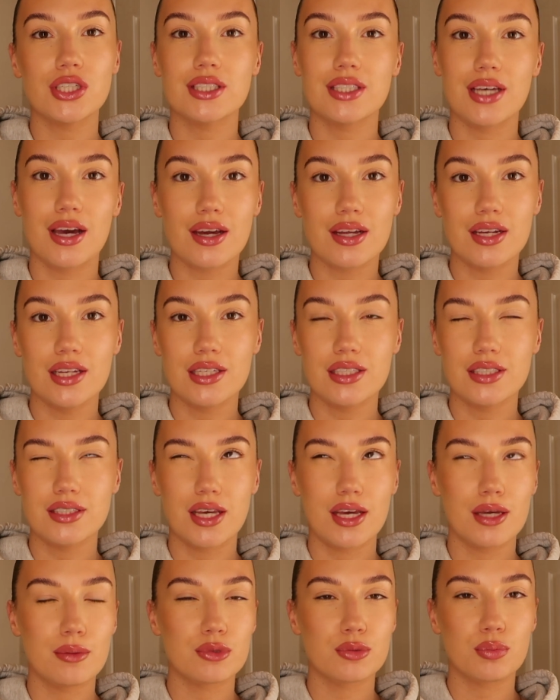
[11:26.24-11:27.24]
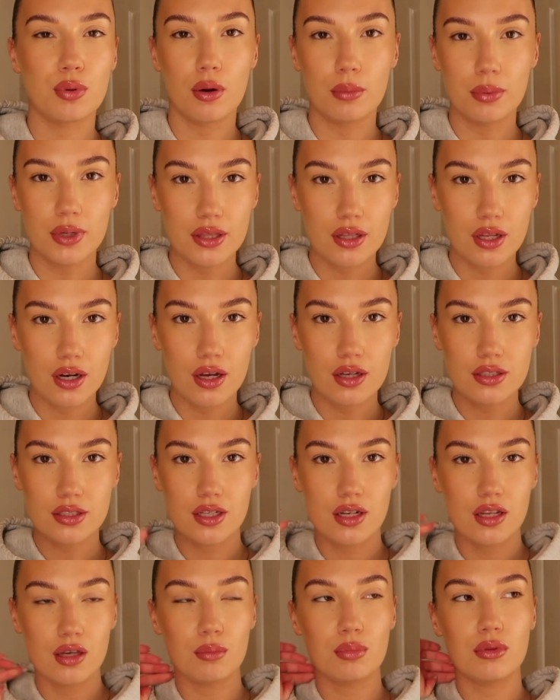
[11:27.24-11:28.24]
exactly the same as probably the last
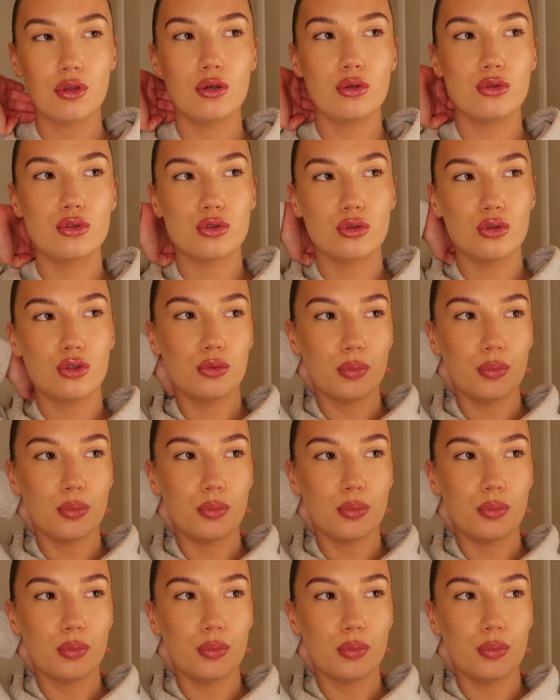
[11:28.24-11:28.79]
clip that you saw,